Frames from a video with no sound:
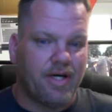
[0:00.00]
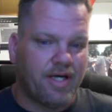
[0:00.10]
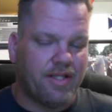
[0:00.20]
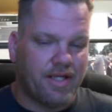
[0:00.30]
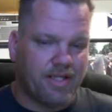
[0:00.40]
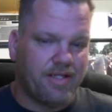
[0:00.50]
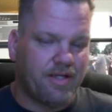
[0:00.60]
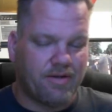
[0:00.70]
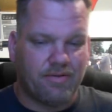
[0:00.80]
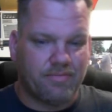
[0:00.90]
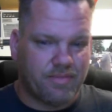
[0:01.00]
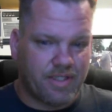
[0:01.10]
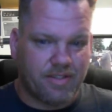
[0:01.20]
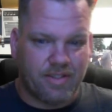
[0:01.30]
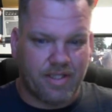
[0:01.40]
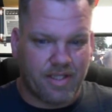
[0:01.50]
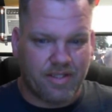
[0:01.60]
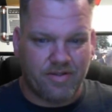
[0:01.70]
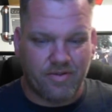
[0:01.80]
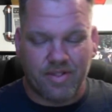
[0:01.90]
and then you know and and
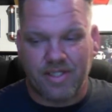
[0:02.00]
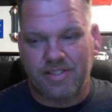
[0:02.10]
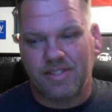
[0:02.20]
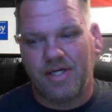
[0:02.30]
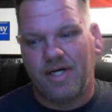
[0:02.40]
then do this.